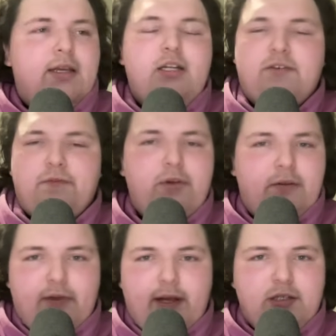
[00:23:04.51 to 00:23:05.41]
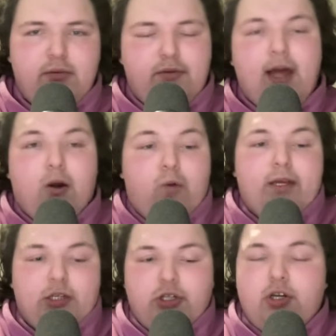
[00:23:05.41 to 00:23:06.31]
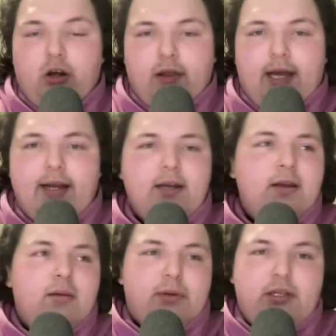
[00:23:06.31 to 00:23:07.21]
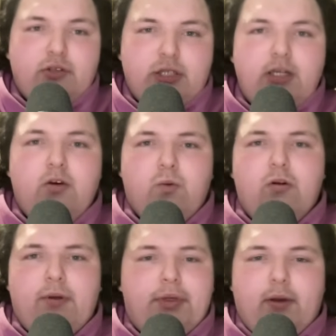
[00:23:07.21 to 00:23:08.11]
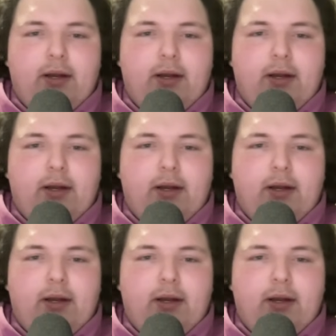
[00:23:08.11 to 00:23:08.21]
It is fully flexible. Not only is it just online, but they'll still work with you.